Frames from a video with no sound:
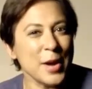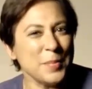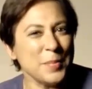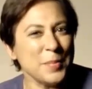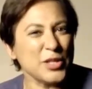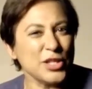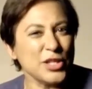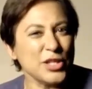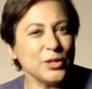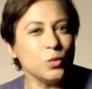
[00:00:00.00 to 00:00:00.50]

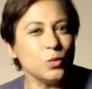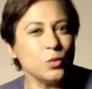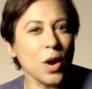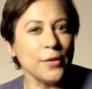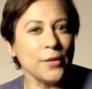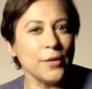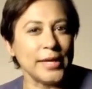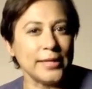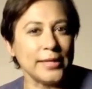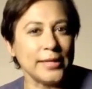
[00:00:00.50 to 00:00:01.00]
But she's
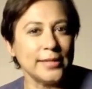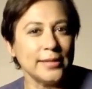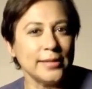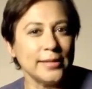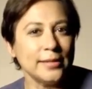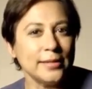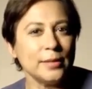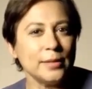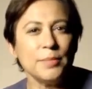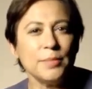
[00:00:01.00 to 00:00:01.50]
worried
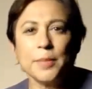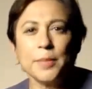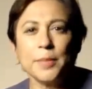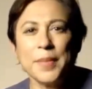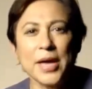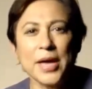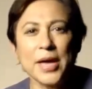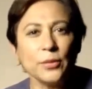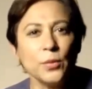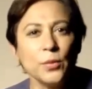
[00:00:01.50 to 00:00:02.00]
that
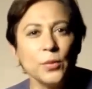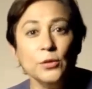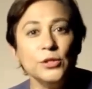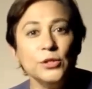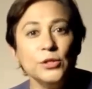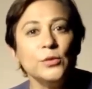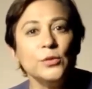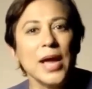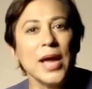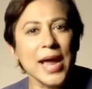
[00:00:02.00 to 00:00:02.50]
Macbeth
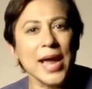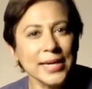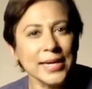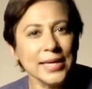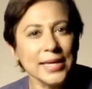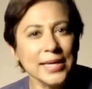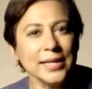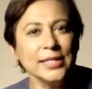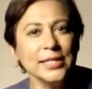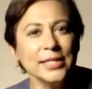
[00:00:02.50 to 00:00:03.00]
won't do
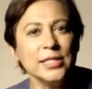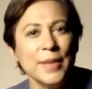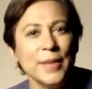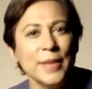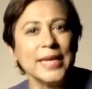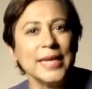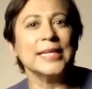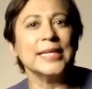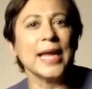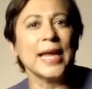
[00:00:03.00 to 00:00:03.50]
anything to
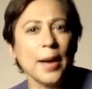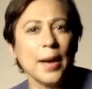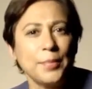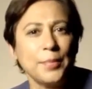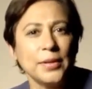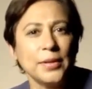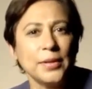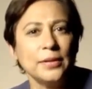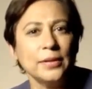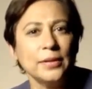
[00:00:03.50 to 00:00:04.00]
make it
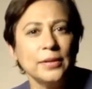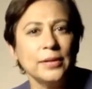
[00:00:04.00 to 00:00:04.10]
happen.